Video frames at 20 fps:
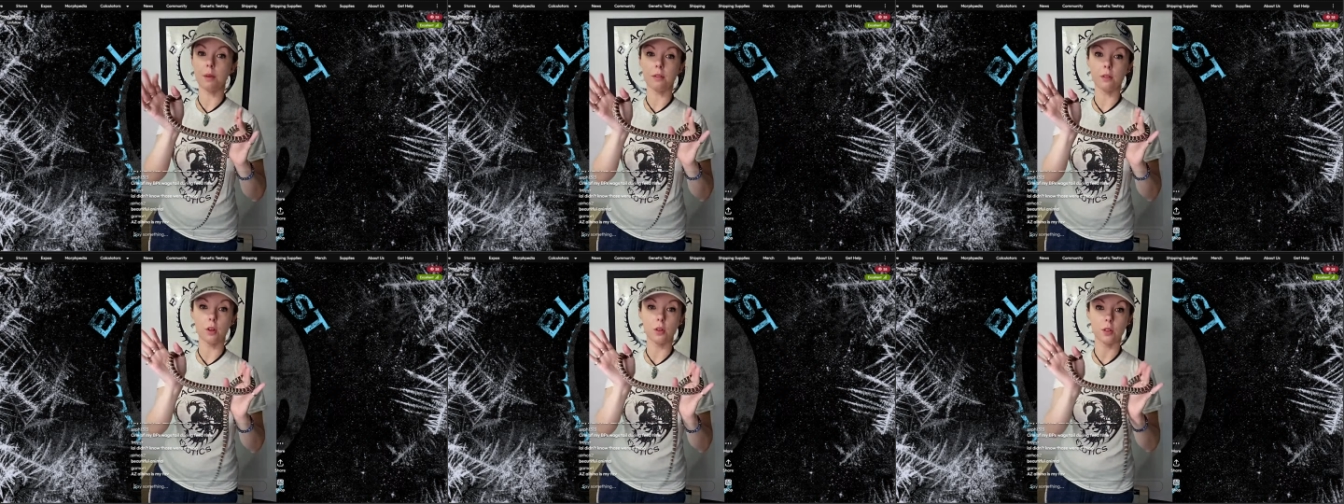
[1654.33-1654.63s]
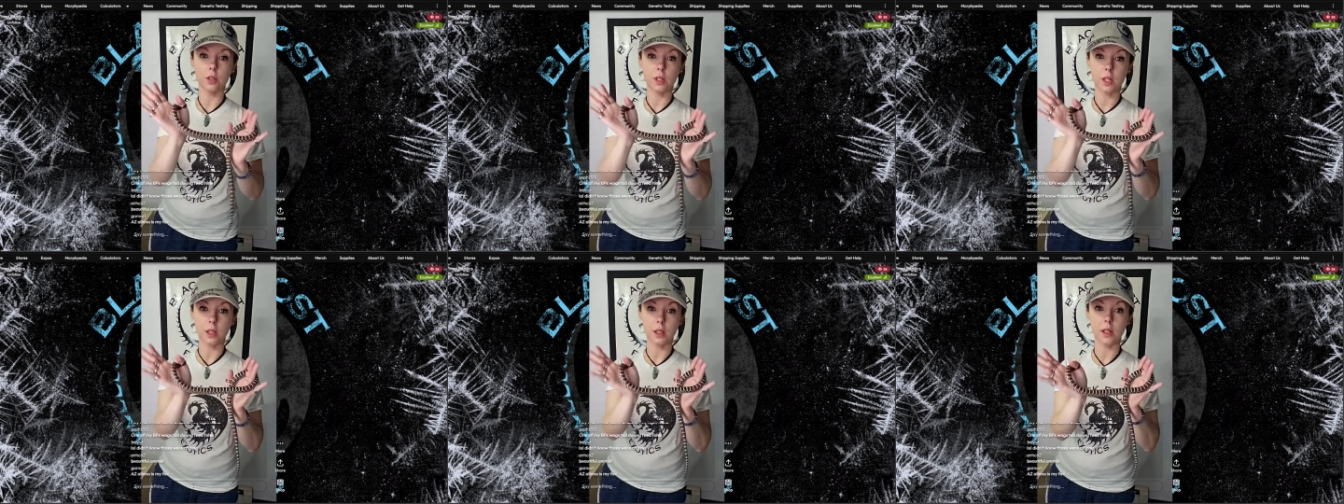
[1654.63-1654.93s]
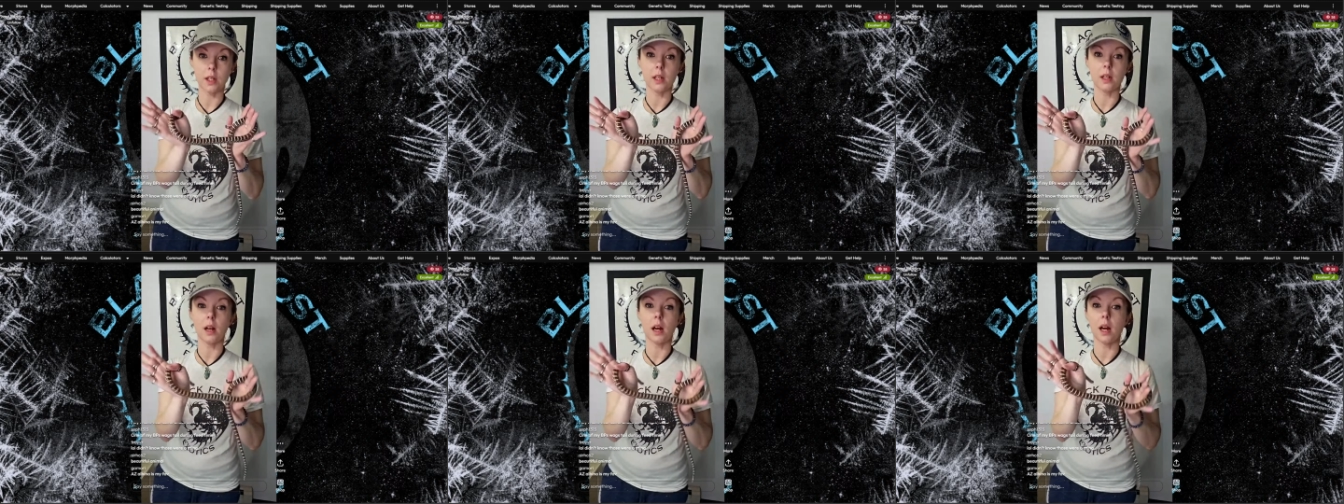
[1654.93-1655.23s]
I go to
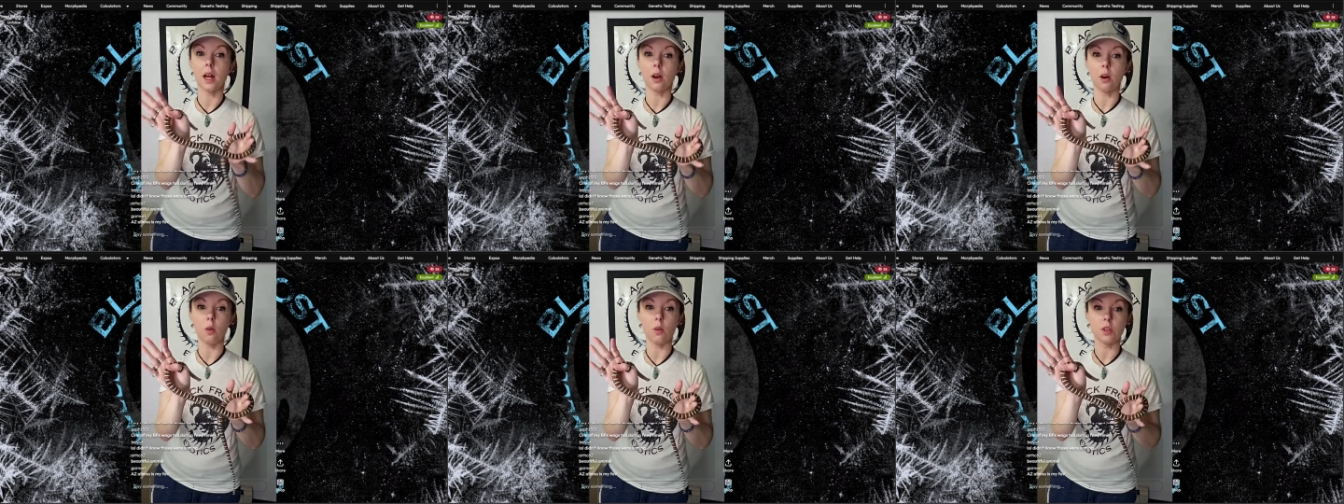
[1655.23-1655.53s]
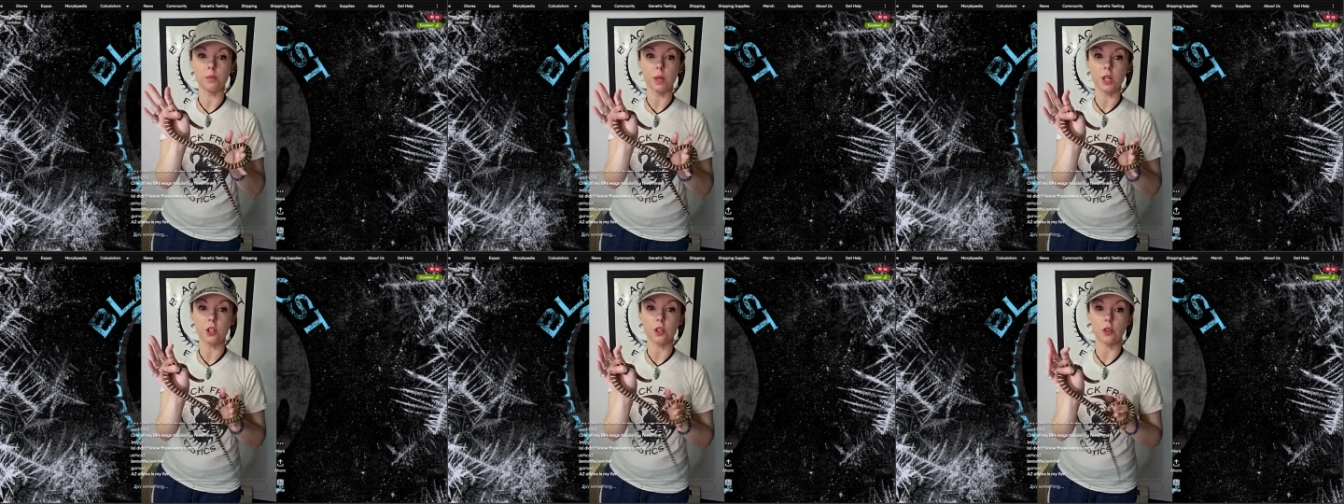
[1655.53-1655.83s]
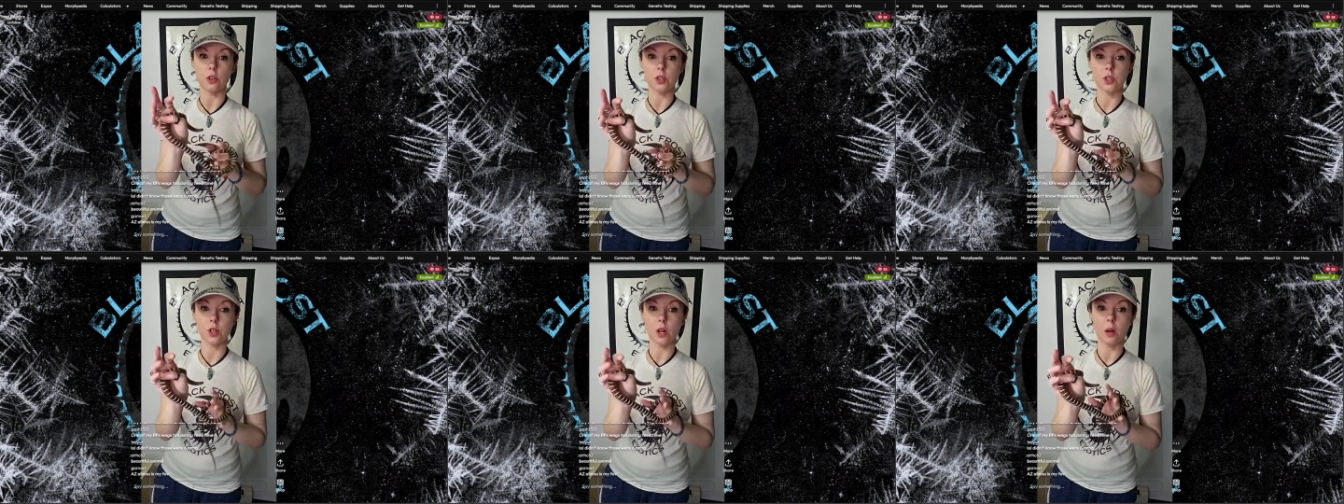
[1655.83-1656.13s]
Tinley, I always make
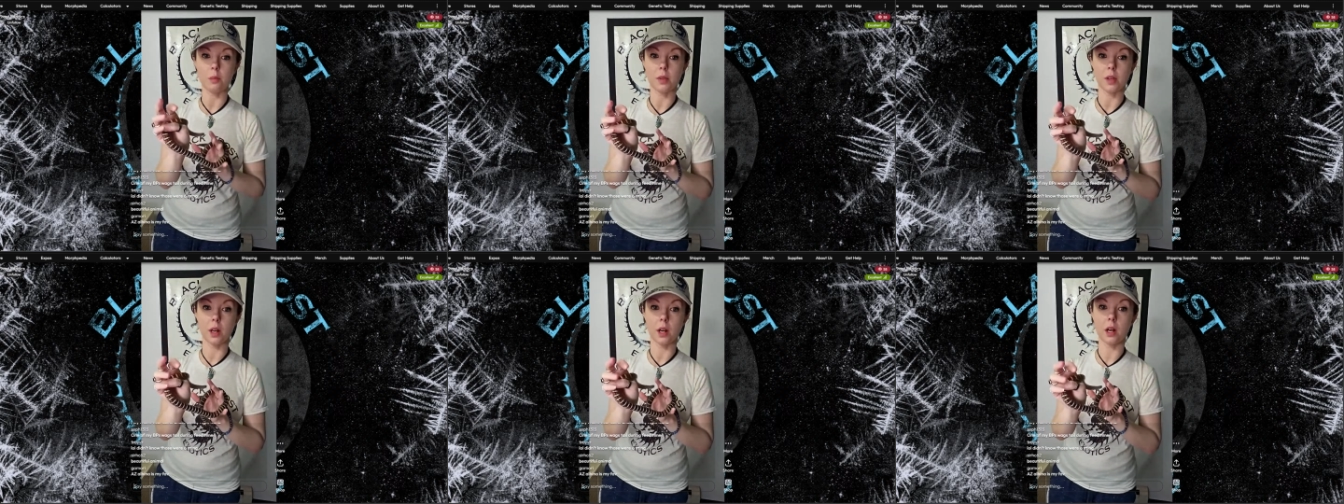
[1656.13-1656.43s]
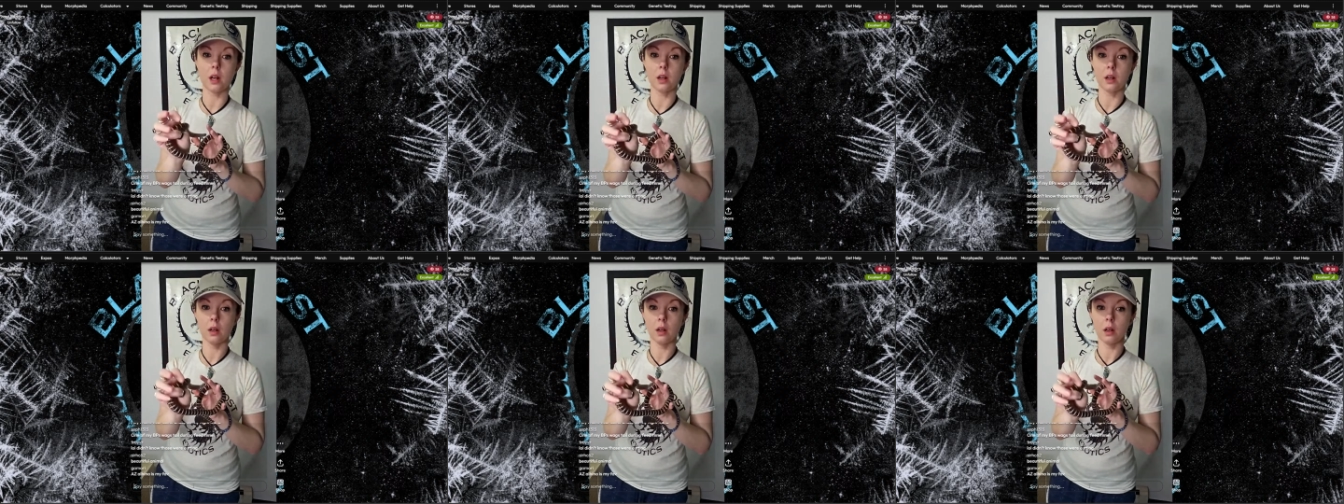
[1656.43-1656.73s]
sure to stop there